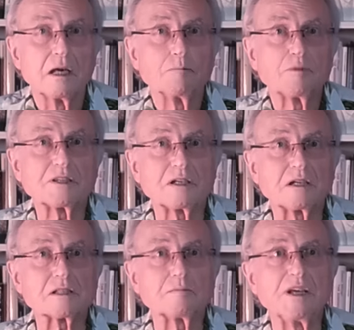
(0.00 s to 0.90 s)
But that
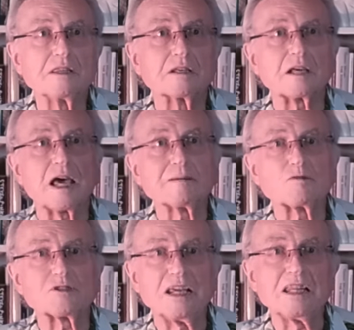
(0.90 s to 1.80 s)
doesn't mean that
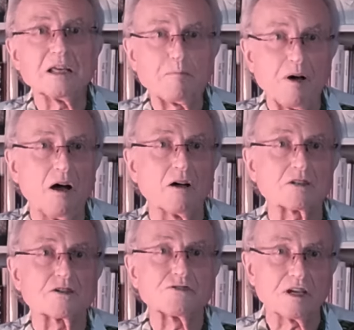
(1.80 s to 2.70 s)
animals in the
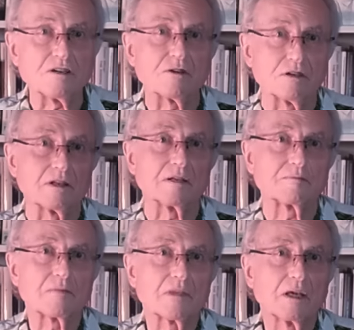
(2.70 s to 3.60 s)
past generally
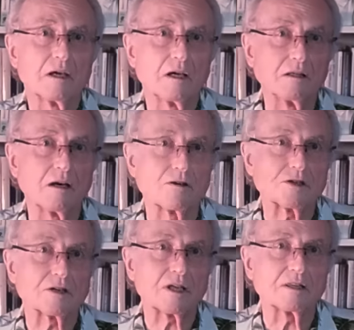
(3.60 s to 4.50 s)
are
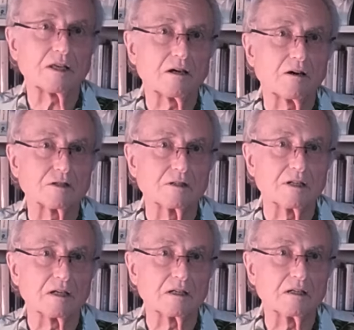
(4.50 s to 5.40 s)
larger than they are
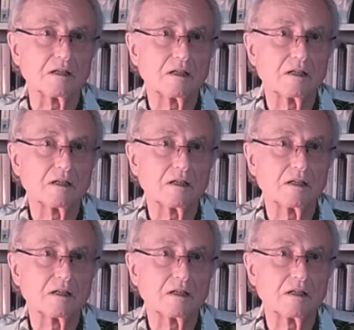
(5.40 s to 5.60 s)
today.